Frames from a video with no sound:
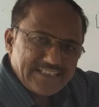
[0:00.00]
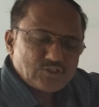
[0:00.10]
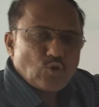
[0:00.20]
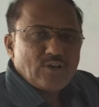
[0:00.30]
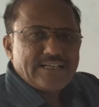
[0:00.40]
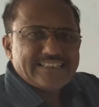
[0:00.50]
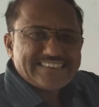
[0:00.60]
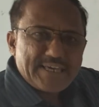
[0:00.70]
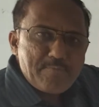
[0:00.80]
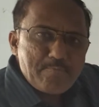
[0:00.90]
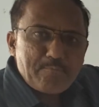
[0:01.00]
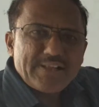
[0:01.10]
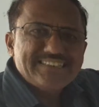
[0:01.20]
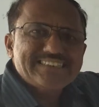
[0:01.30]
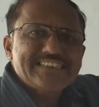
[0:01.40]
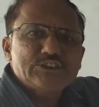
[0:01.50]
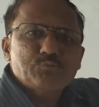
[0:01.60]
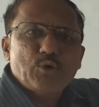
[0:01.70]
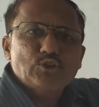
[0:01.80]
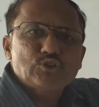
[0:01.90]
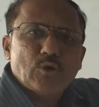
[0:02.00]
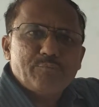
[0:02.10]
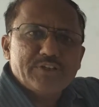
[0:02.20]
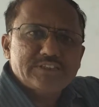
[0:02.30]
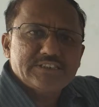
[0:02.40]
is called as impulse response of the